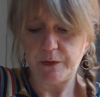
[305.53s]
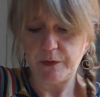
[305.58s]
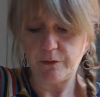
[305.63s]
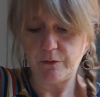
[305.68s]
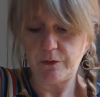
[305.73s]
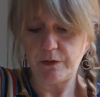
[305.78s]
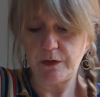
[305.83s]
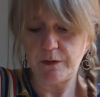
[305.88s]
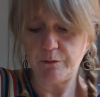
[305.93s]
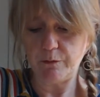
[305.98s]

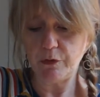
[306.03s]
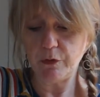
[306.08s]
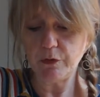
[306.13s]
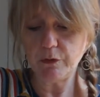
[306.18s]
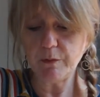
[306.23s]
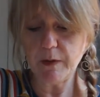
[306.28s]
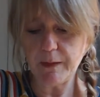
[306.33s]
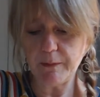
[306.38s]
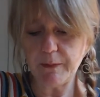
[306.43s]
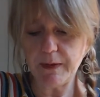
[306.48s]
And I pull
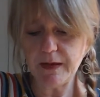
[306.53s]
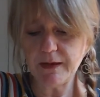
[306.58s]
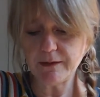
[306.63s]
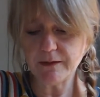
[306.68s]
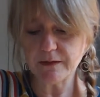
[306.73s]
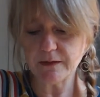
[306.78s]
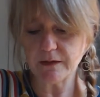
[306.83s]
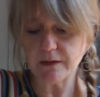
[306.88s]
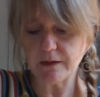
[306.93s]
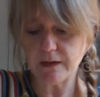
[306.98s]
my
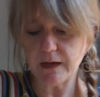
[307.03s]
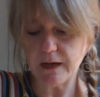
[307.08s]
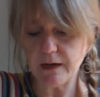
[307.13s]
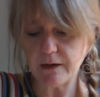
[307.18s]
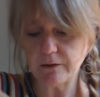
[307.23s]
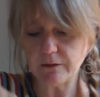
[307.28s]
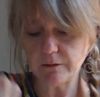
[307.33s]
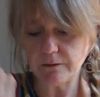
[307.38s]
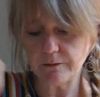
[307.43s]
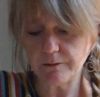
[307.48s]
pencil
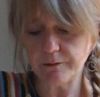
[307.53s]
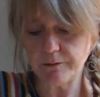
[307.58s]
out.